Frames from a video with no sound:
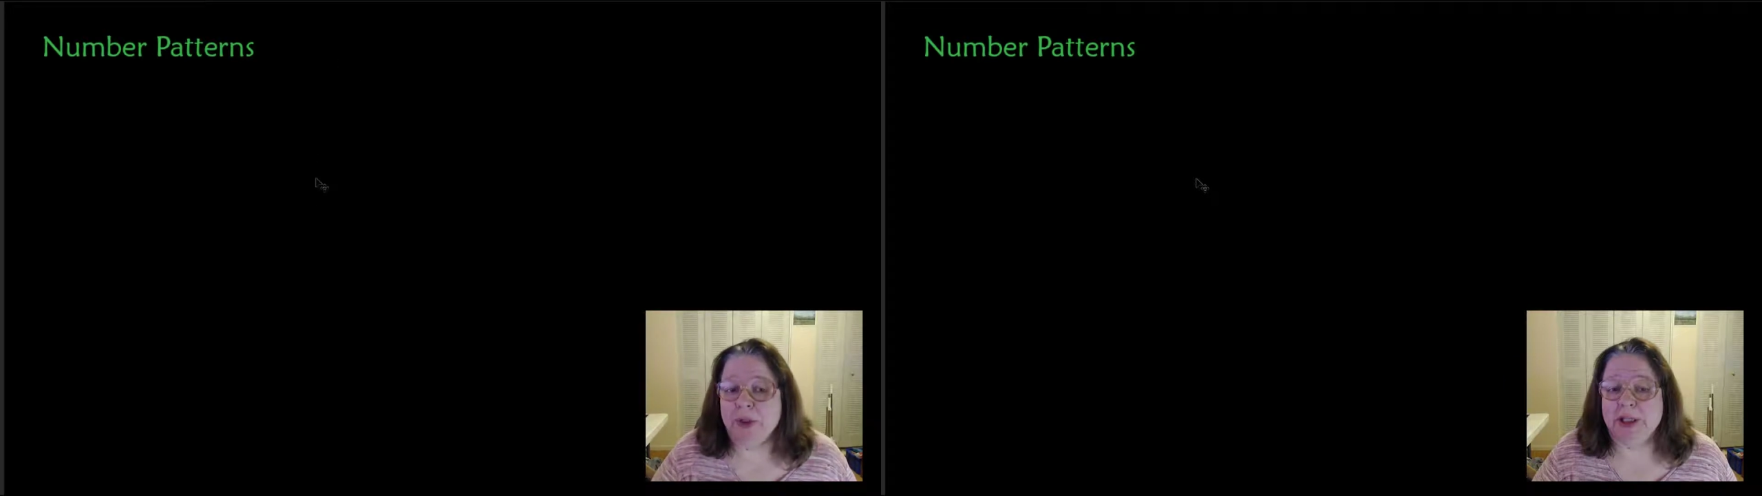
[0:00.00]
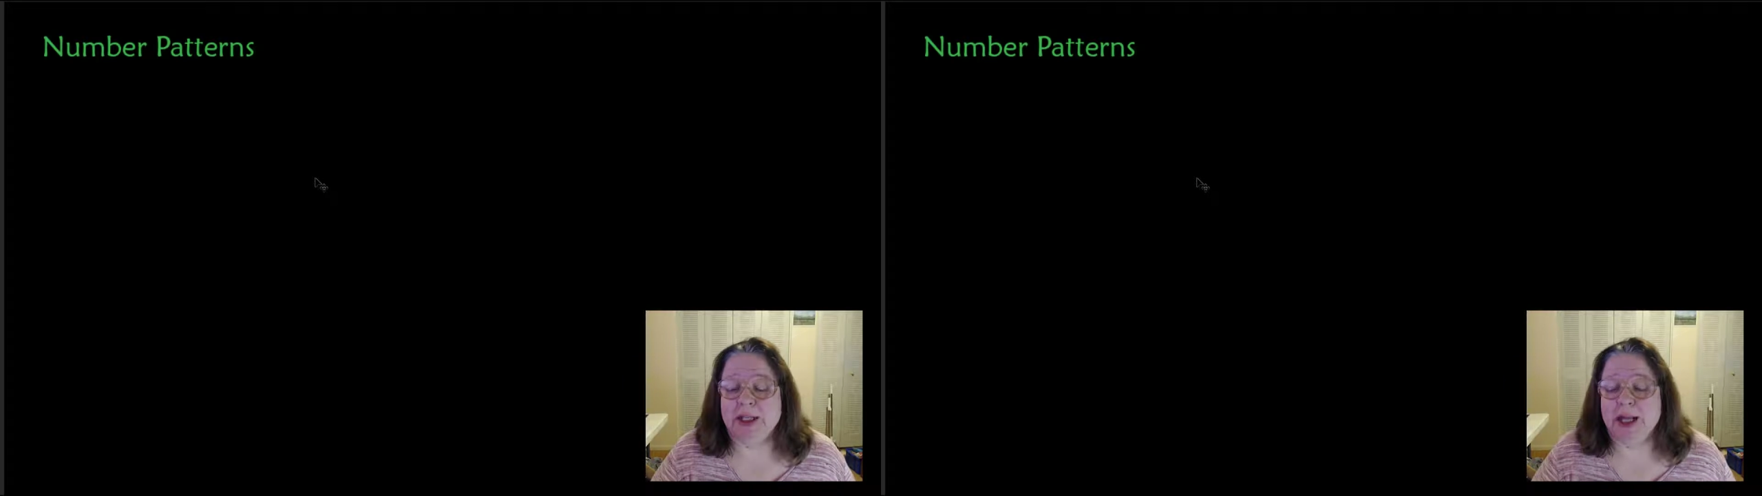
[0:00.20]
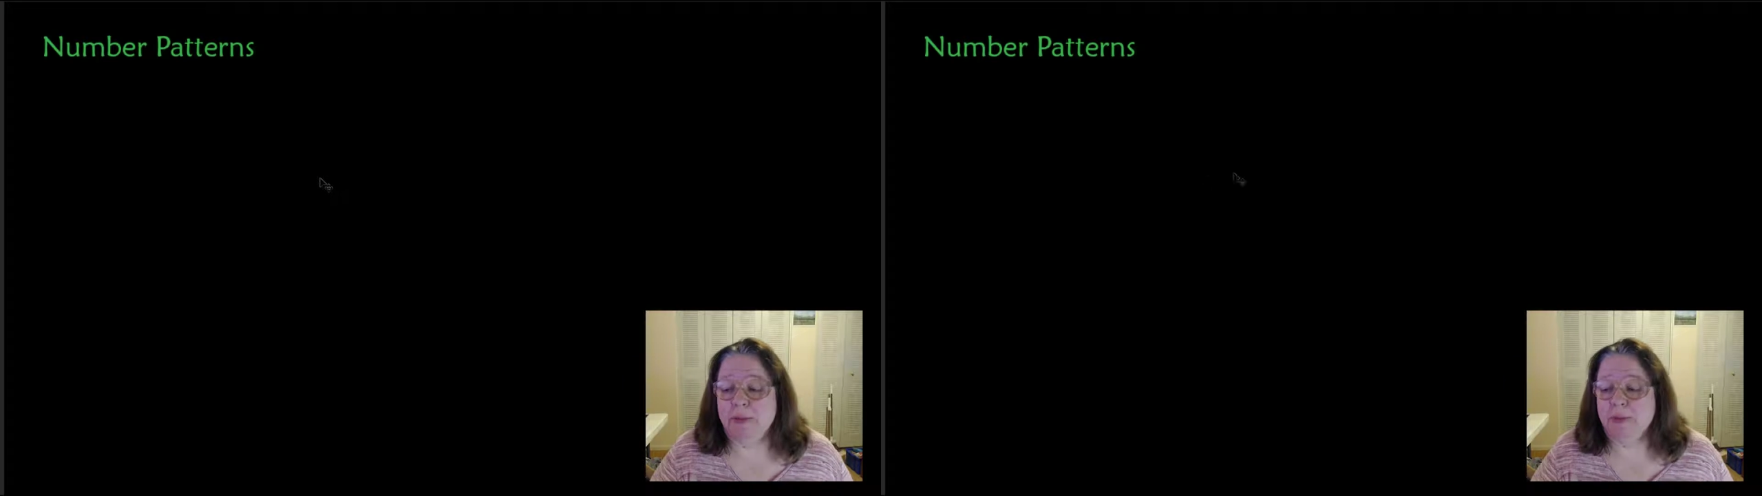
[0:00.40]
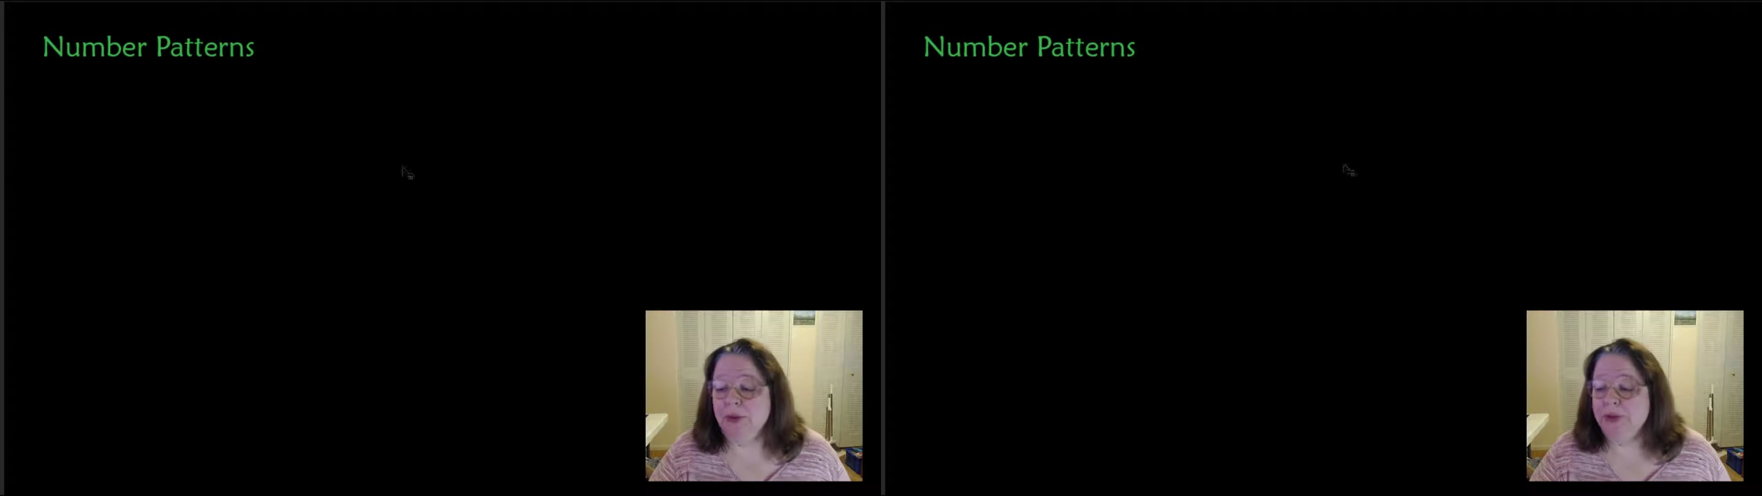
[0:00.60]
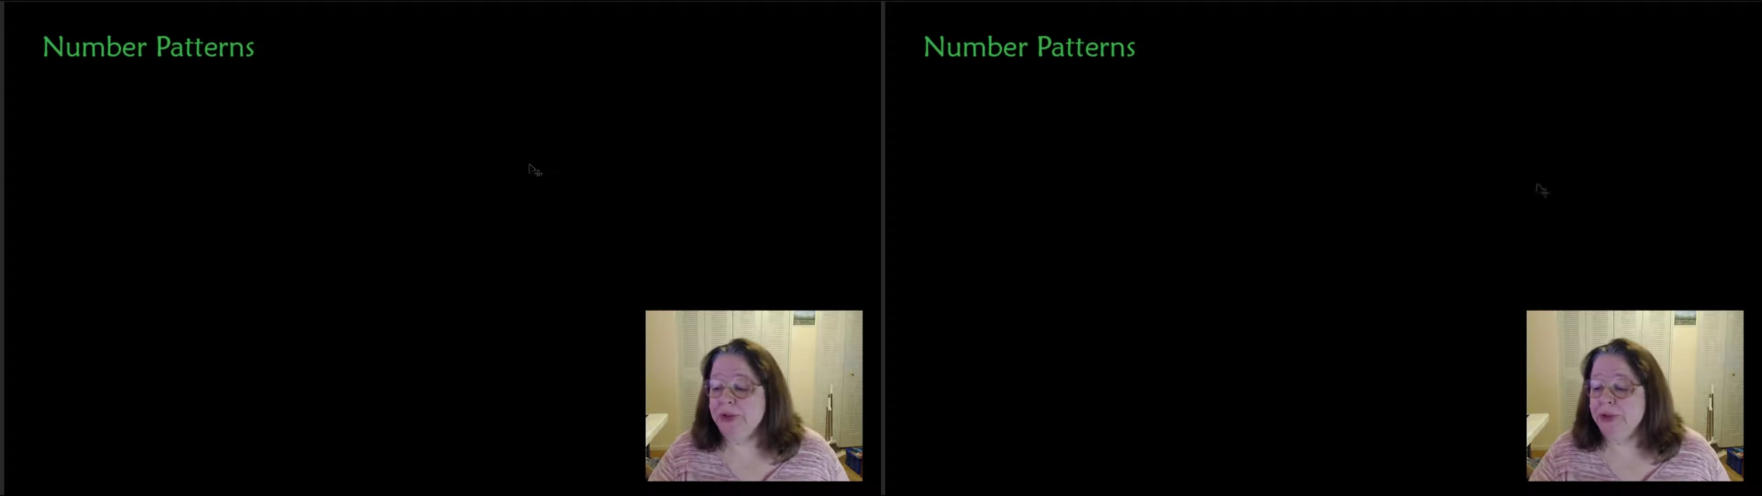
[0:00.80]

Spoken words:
with numbers